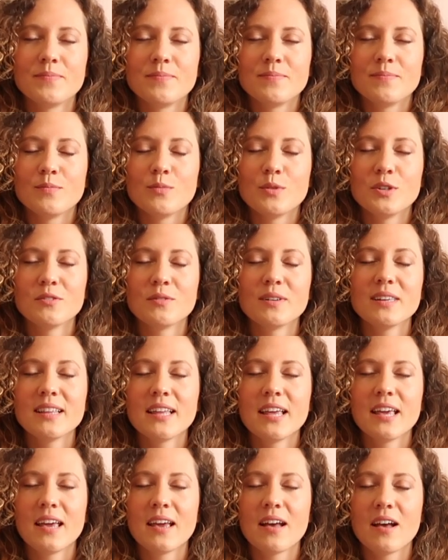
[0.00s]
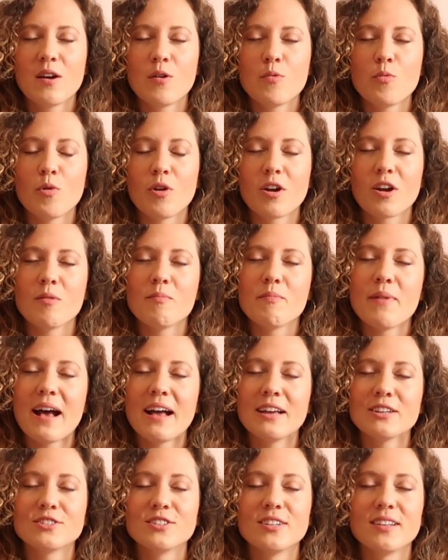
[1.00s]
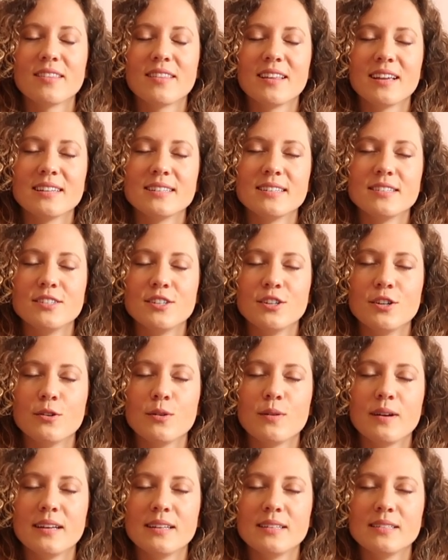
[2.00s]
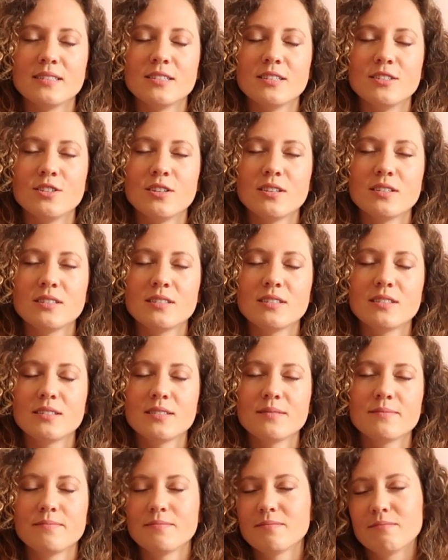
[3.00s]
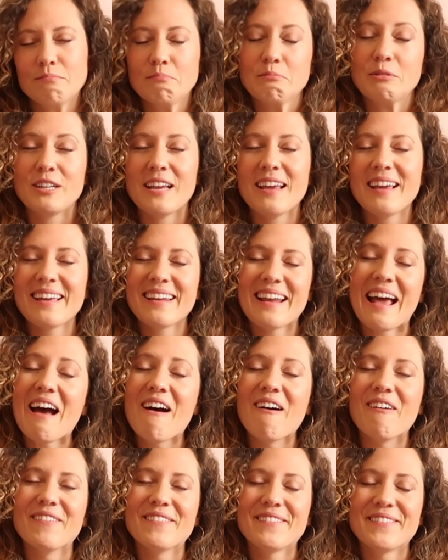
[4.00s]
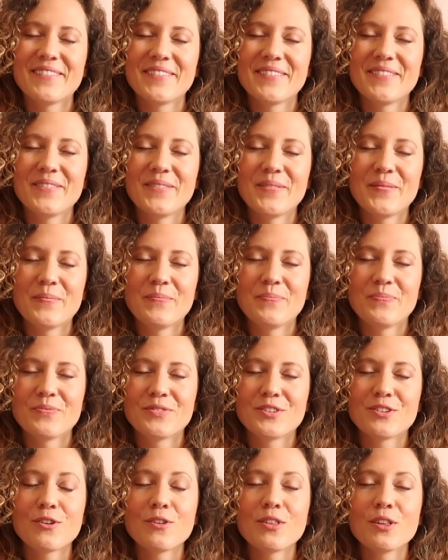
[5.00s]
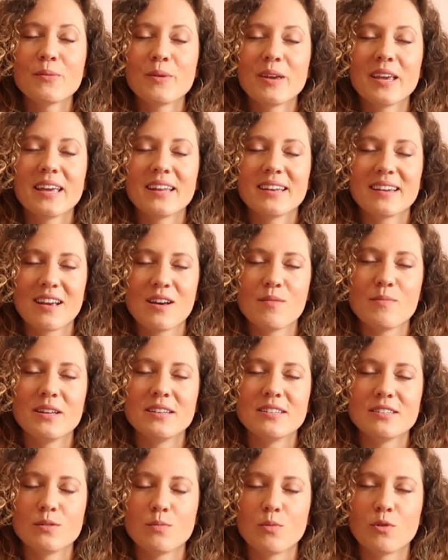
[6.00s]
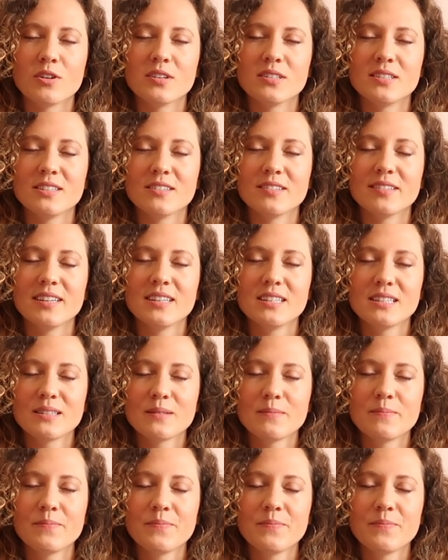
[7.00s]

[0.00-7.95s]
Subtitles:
When really a more compassionate thing to do is to just shake it out so that we can come into more stillness.